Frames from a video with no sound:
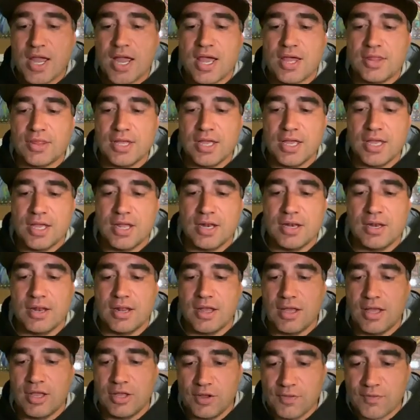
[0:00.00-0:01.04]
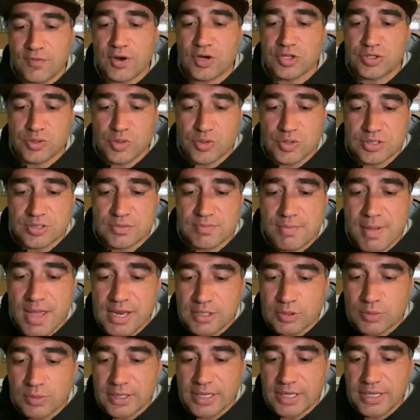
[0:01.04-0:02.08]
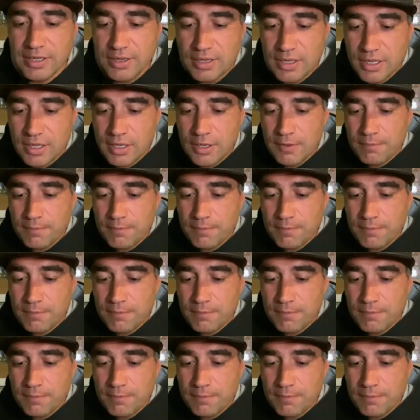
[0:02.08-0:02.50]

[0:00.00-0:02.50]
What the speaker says: And then you've got to do this manually.